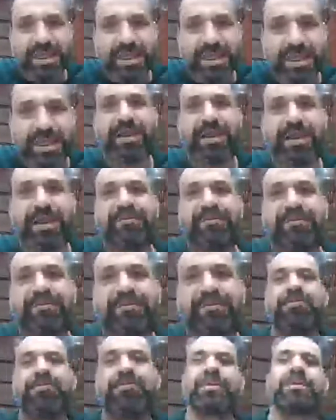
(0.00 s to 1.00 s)
life.
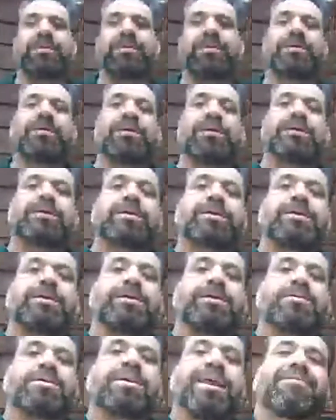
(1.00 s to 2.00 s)

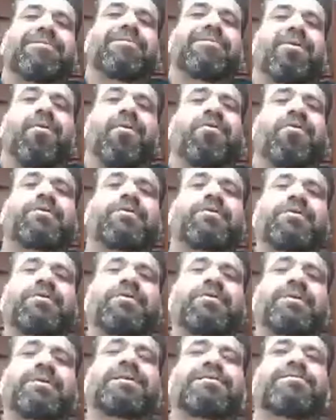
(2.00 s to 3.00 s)
You can have goals,
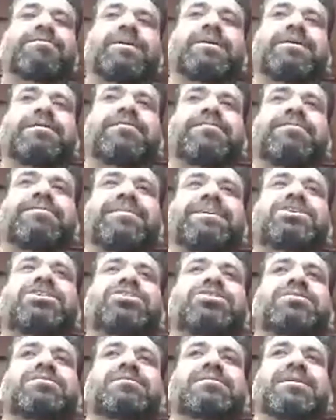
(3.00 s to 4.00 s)
like you can have like
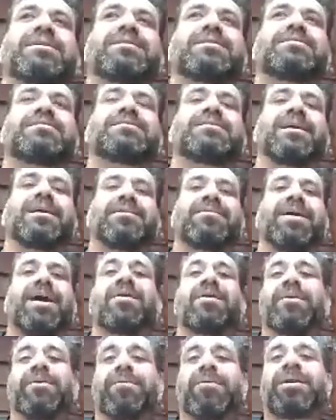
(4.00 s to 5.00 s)
visions, like this is kind of how
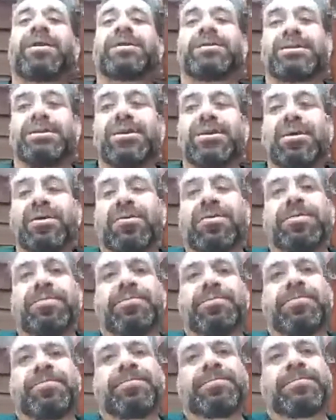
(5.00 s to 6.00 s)
I want it to go.
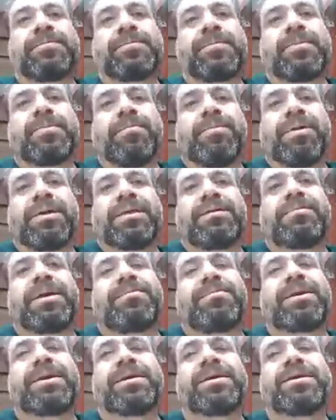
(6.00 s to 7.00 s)
I think
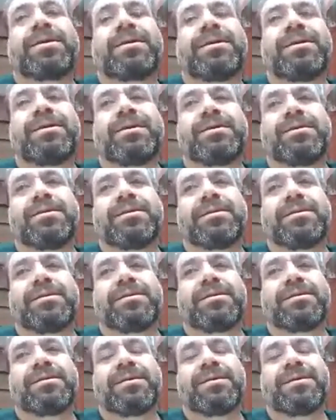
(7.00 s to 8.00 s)
maybe,
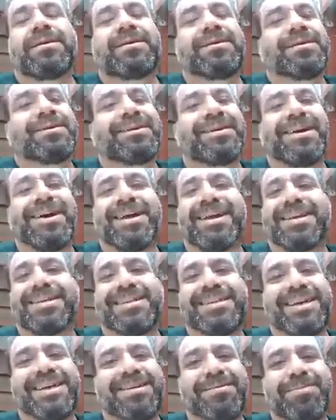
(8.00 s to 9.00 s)
God, I
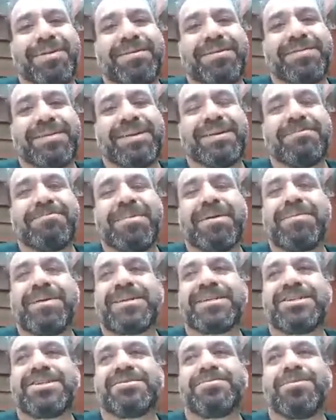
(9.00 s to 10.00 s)
just had an epiphany. Maybe
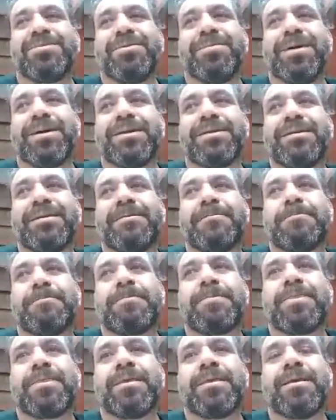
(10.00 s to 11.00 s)
it's just more about
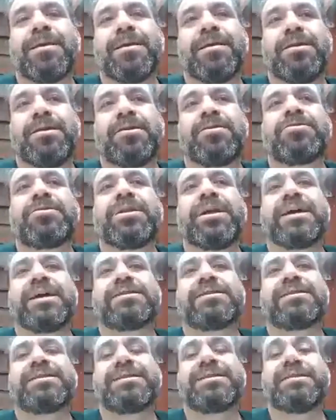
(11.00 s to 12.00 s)

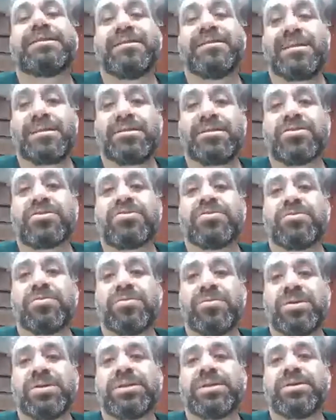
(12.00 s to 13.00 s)
utilizing these skills
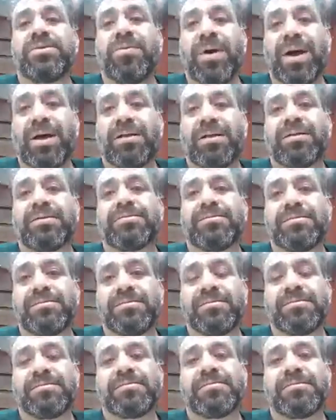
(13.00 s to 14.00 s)
really well.
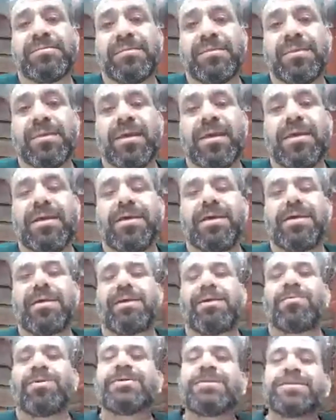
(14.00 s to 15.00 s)

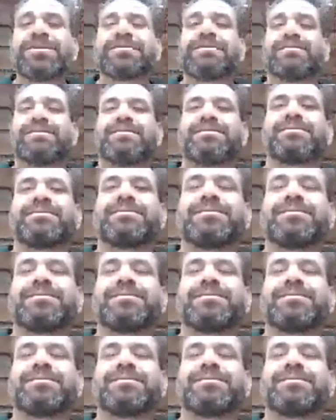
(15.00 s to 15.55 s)
What skills?